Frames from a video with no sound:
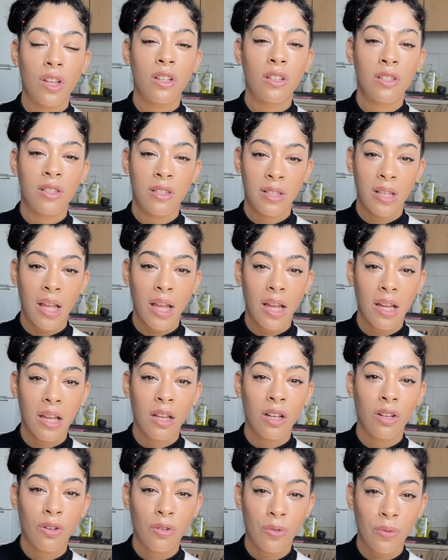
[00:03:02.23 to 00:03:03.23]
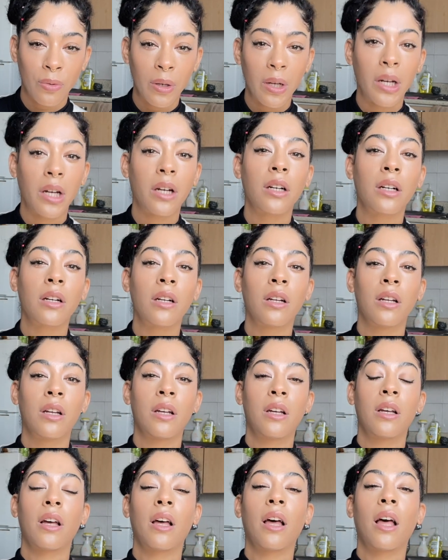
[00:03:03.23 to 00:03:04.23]
stay in Korea
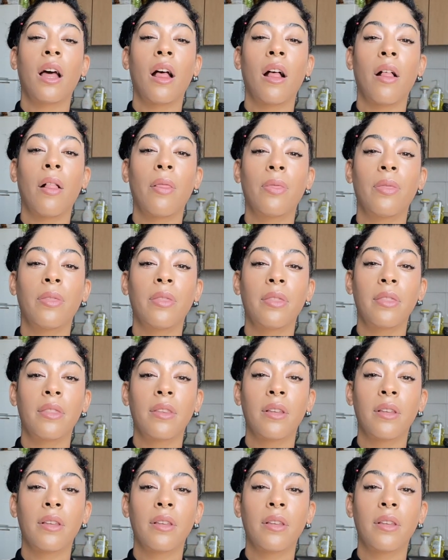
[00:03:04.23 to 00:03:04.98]
and